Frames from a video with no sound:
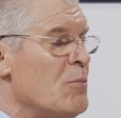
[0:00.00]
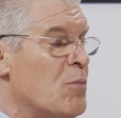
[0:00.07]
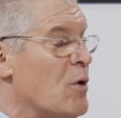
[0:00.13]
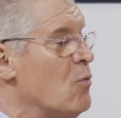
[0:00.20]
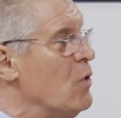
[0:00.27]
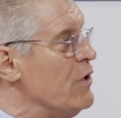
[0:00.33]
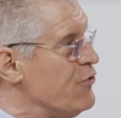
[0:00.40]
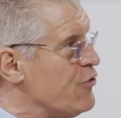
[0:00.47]

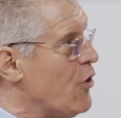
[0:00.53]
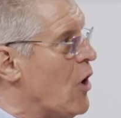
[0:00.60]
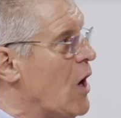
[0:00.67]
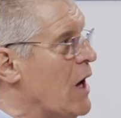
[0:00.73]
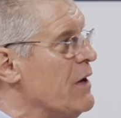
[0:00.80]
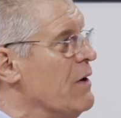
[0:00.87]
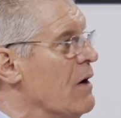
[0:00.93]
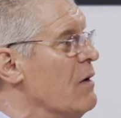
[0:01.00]
But we
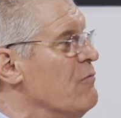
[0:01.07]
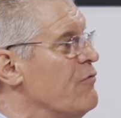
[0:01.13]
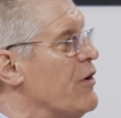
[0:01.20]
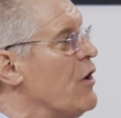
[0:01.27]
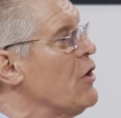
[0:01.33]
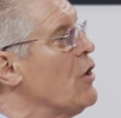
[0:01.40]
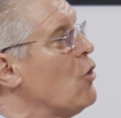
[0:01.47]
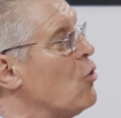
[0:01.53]
saw it
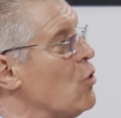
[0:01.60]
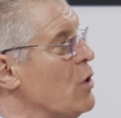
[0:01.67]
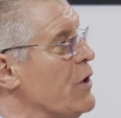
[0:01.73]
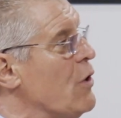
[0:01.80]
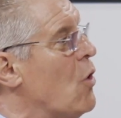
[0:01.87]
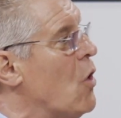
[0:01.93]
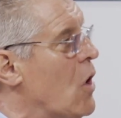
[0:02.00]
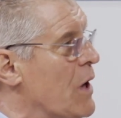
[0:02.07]
very
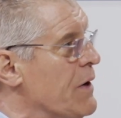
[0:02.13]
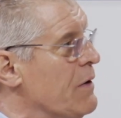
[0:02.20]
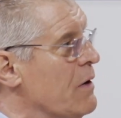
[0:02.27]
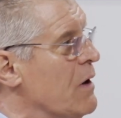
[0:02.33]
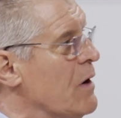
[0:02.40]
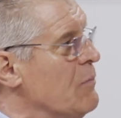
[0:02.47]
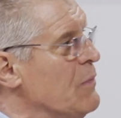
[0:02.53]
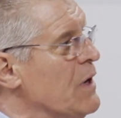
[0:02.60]
early on
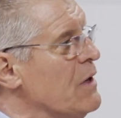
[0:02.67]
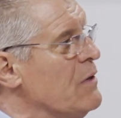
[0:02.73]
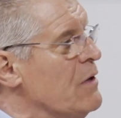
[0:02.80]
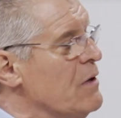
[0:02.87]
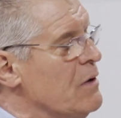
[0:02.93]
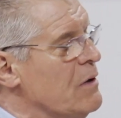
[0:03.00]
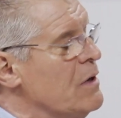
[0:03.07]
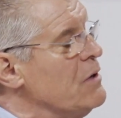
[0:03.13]

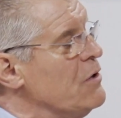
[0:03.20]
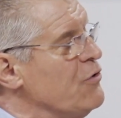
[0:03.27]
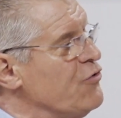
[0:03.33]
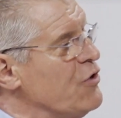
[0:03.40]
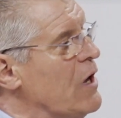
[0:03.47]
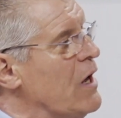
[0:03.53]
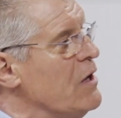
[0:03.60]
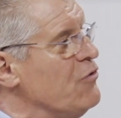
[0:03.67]
in the
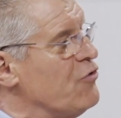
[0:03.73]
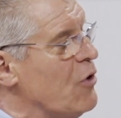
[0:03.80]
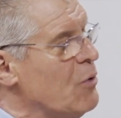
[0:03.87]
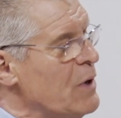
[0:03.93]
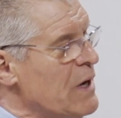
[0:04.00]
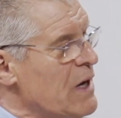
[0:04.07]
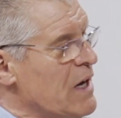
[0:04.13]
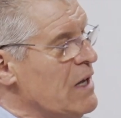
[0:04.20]
stage. So
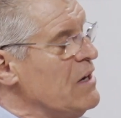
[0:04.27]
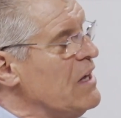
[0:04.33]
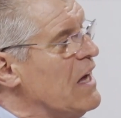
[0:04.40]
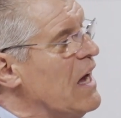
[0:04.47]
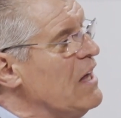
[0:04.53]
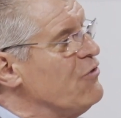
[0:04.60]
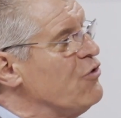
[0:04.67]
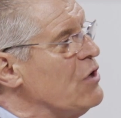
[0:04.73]

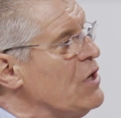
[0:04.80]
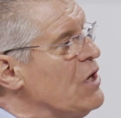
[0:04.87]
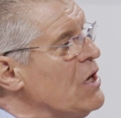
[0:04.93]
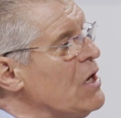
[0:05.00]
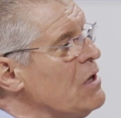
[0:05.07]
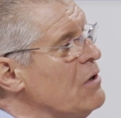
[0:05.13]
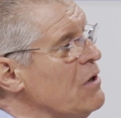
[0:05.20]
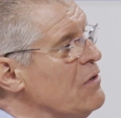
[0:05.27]
indicates
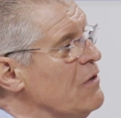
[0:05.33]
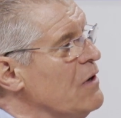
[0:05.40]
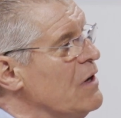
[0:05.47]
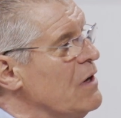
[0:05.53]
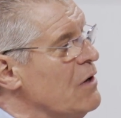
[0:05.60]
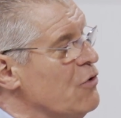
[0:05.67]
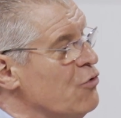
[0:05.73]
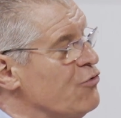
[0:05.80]
again that
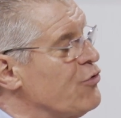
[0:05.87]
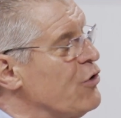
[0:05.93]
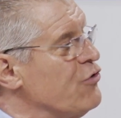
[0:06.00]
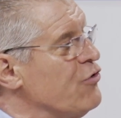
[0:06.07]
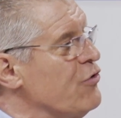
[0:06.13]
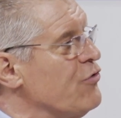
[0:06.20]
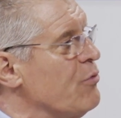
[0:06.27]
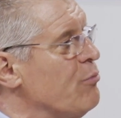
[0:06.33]
the
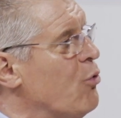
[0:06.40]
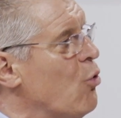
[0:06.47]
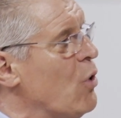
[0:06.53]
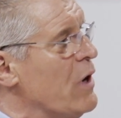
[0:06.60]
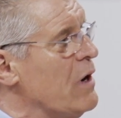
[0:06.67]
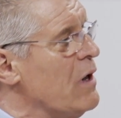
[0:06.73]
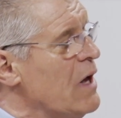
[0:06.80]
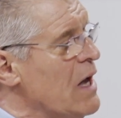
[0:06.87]
nutrition is
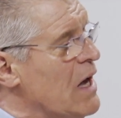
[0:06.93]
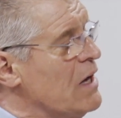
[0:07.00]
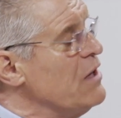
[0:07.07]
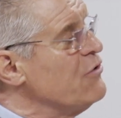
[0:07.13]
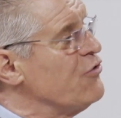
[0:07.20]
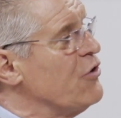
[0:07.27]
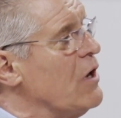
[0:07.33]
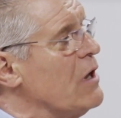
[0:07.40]
important. And
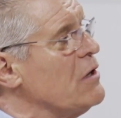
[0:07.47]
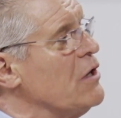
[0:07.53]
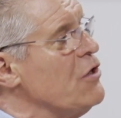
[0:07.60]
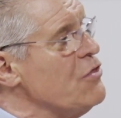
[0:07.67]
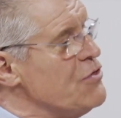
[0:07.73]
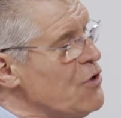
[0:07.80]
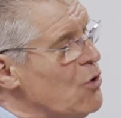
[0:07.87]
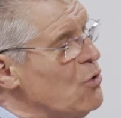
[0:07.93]

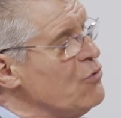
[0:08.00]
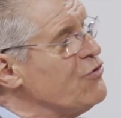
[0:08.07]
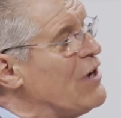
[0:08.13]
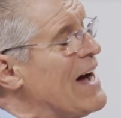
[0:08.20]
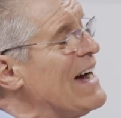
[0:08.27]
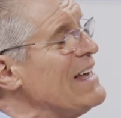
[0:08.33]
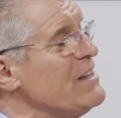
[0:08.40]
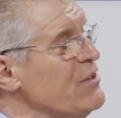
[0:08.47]
incidentally, those
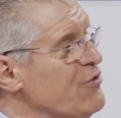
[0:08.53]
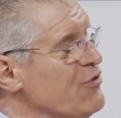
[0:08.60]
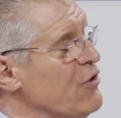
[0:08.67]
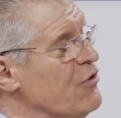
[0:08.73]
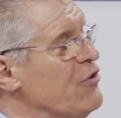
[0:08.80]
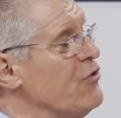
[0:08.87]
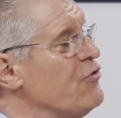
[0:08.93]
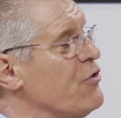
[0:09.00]
highly
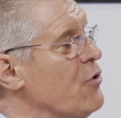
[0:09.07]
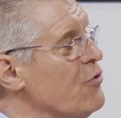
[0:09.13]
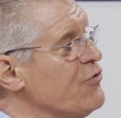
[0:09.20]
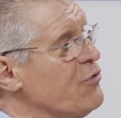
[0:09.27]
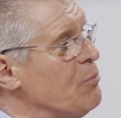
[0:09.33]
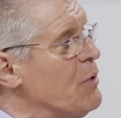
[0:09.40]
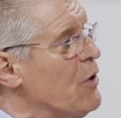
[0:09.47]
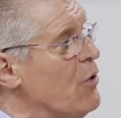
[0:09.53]
statistical
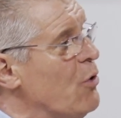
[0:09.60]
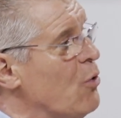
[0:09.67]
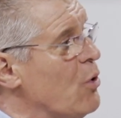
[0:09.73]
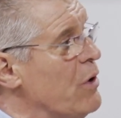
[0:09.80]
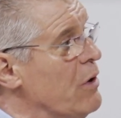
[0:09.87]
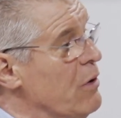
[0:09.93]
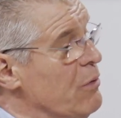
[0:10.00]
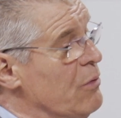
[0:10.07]

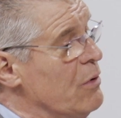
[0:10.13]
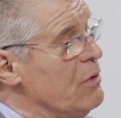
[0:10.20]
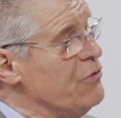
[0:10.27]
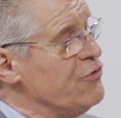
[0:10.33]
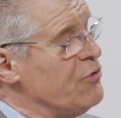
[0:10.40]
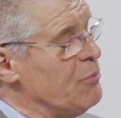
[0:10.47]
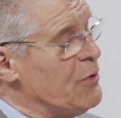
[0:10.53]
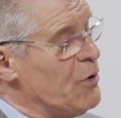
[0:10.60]

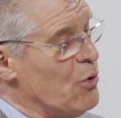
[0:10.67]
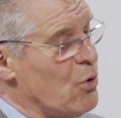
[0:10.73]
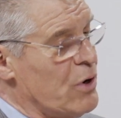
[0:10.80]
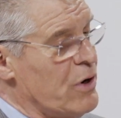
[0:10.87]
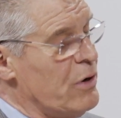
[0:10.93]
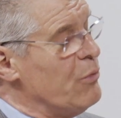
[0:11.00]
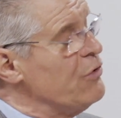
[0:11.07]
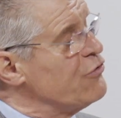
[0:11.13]

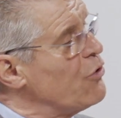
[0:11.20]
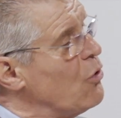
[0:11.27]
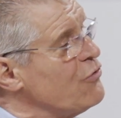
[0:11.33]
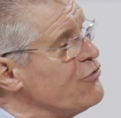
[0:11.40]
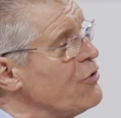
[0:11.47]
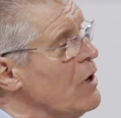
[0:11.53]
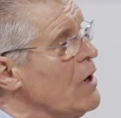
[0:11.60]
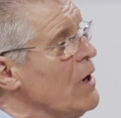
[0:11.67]
superiority
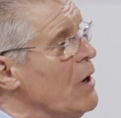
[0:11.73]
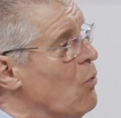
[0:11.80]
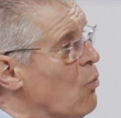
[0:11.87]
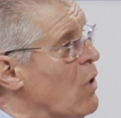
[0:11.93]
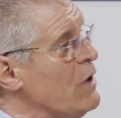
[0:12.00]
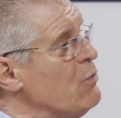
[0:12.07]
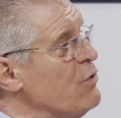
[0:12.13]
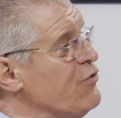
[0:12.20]
results,
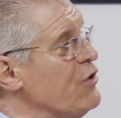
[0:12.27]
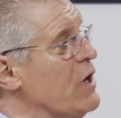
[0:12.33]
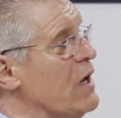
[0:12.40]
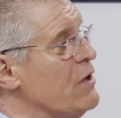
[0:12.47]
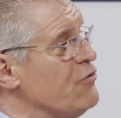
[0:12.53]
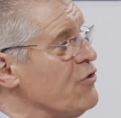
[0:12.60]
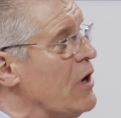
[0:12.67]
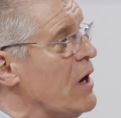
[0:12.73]
one was
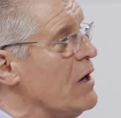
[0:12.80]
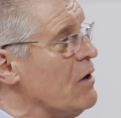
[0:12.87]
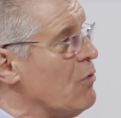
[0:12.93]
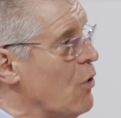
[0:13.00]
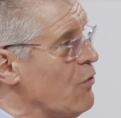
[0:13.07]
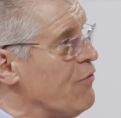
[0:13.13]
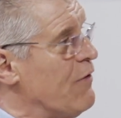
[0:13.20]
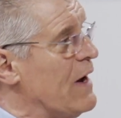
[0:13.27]
against a
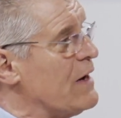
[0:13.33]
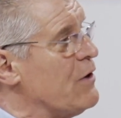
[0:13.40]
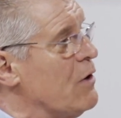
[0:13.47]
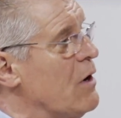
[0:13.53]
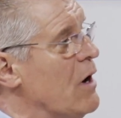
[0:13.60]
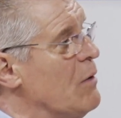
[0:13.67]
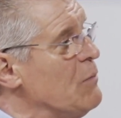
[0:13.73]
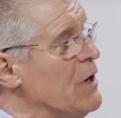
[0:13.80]
growth factor
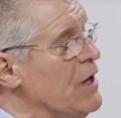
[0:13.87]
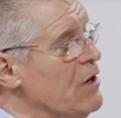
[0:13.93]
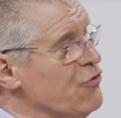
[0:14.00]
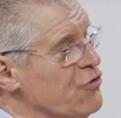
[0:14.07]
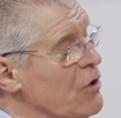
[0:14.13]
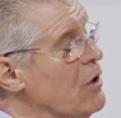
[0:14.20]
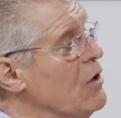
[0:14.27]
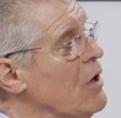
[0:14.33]

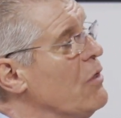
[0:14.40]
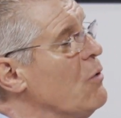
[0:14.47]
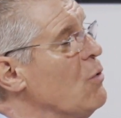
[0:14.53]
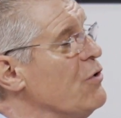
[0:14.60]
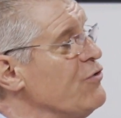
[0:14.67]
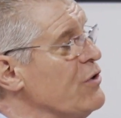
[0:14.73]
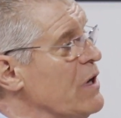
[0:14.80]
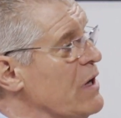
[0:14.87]
combination, another
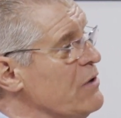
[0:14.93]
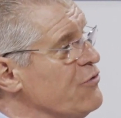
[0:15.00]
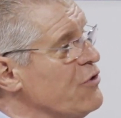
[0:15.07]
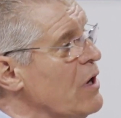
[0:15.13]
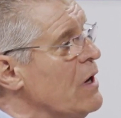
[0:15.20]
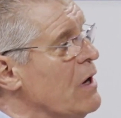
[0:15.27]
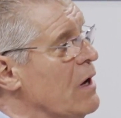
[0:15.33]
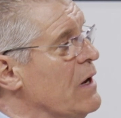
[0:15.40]
was against
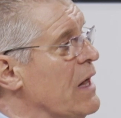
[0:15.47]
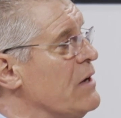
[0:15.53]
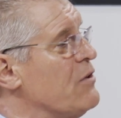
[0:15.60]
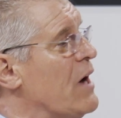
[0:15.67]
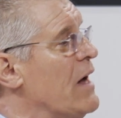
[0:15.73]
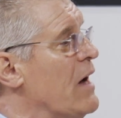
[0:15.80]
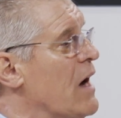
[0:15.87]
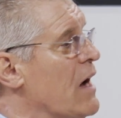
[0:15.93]
an
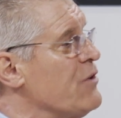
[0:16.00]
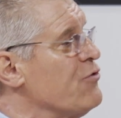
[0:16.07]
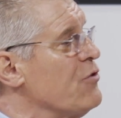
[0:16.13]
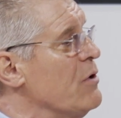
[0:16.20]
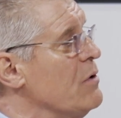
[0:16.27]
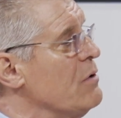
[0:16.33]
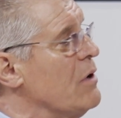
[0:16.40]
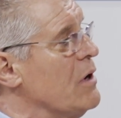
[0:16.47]

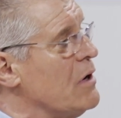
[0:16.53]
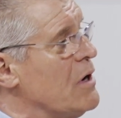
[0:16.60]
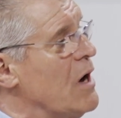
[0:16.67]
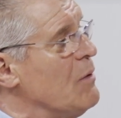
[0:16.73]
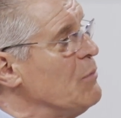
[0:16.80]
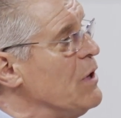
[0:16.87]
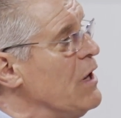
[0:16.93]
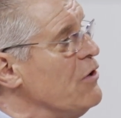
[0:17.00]
antioxidant
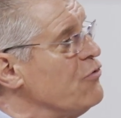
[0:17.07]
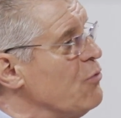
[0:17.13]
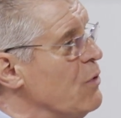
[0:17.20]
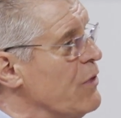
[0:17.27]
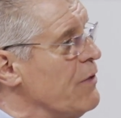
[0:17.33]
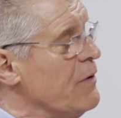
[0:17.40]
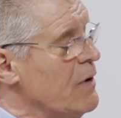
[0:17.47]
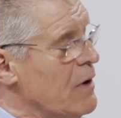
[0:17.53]
combination
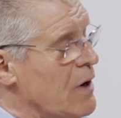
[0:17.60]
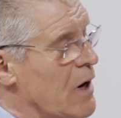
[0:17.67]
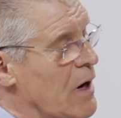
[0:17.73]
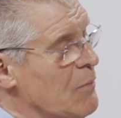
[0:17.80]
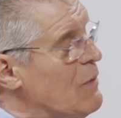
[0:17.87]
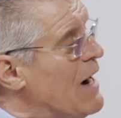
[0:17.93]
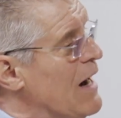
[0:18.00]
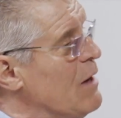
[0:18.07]
with
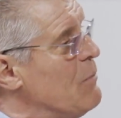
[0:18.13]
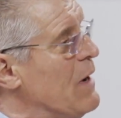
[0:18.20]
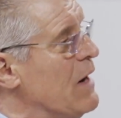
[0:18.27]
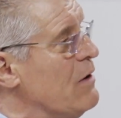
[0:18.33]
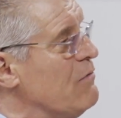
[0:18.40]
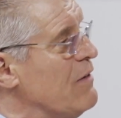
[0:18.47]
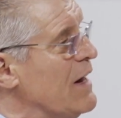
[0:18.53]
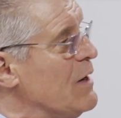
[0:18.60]
high
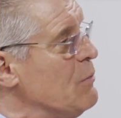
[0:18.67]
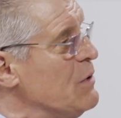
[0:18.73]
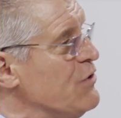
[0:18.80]
amount of vitamin